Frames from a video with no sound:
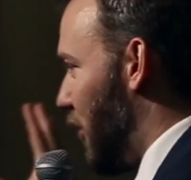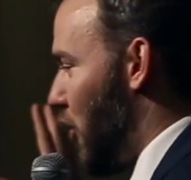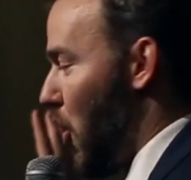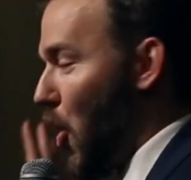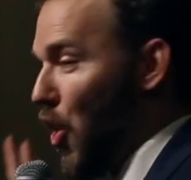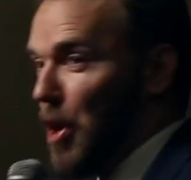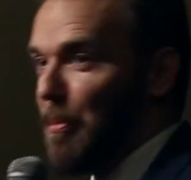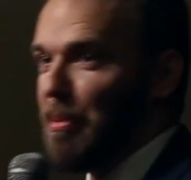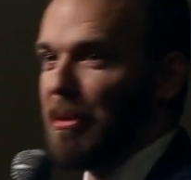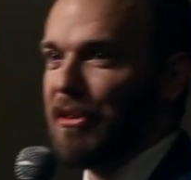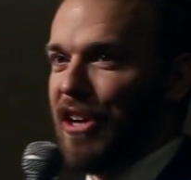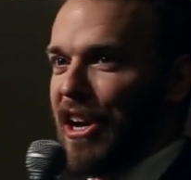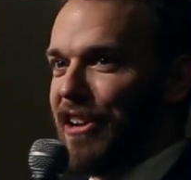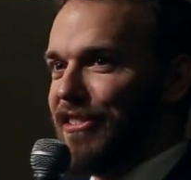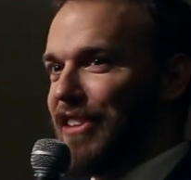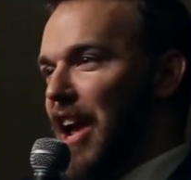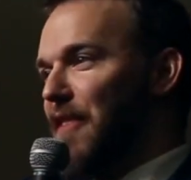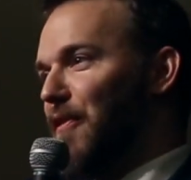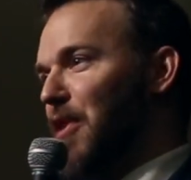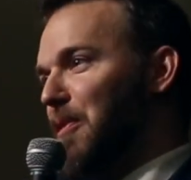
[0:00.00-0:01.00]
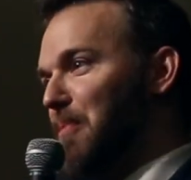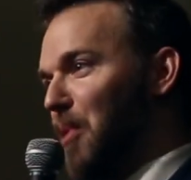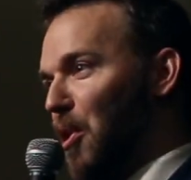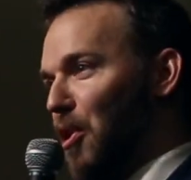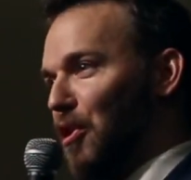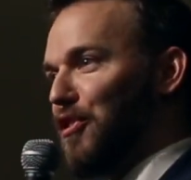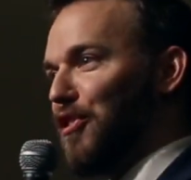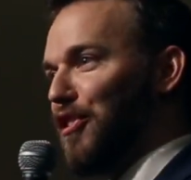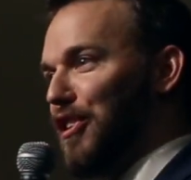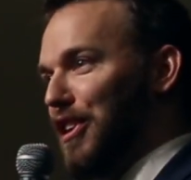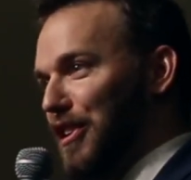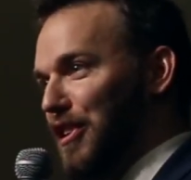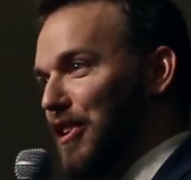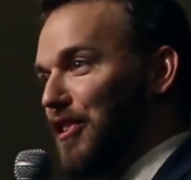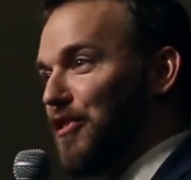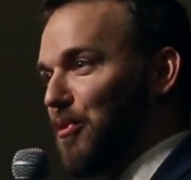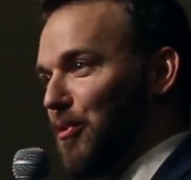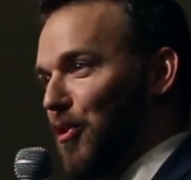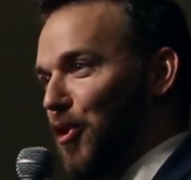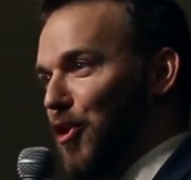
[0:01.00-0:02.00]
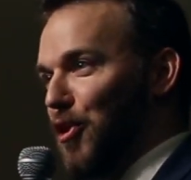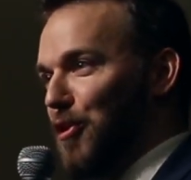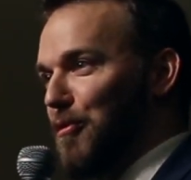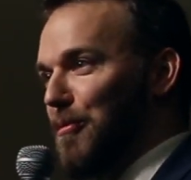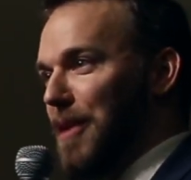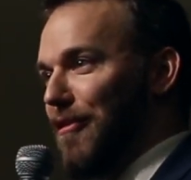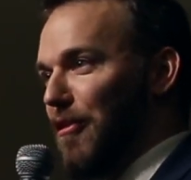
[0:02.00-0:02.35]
that already protects every person in this room,